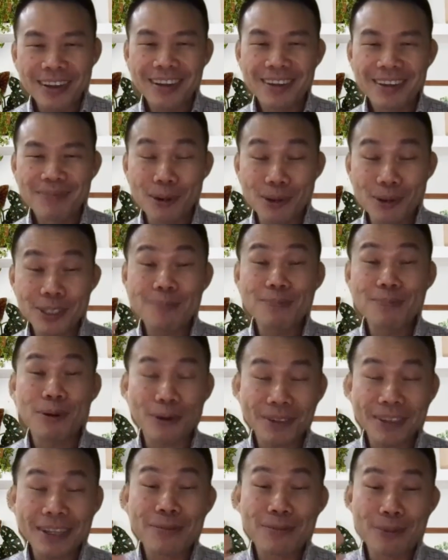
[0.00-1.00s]
most
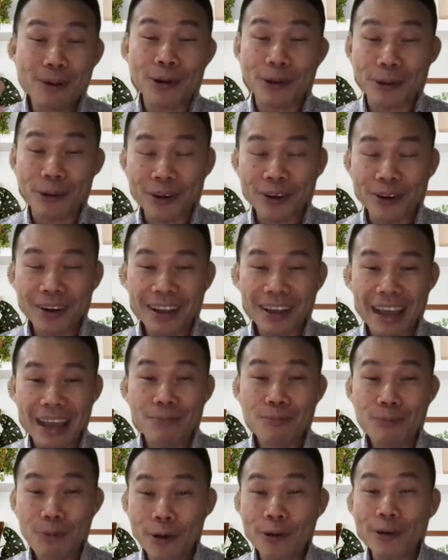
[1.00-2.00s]
importantly water, and
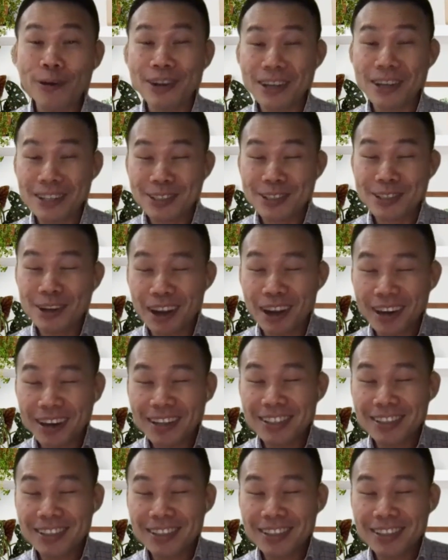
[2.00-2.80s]
water is not